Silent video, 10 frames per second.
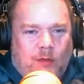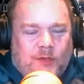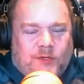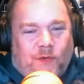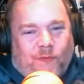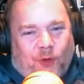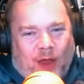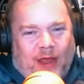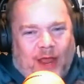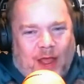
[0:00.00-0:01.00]
so
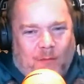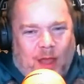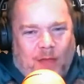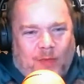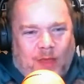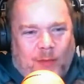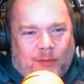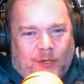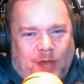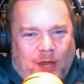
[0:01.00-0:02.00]
Friday, I might be able
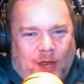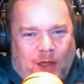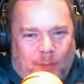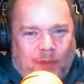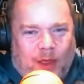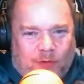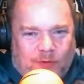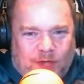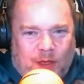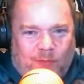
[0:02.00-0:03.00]
to knock a couple
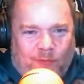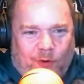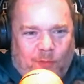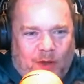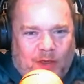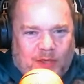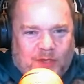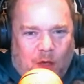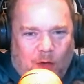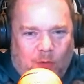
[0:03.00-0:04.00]
hours out before everybody gets
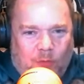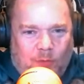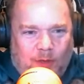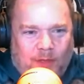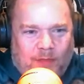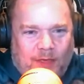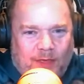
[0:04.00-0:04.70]
home, and then